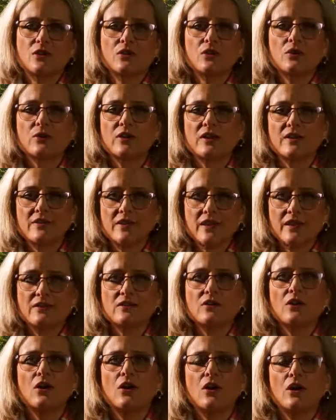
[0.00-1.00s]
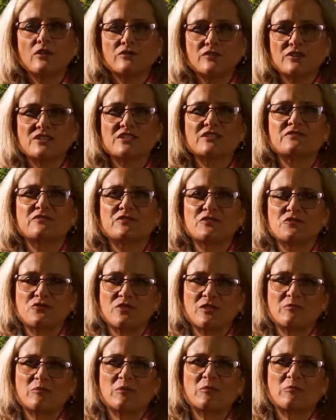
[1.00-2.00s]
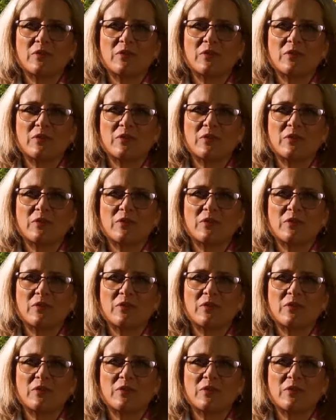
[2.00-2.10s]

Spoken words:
who can then offer different treatment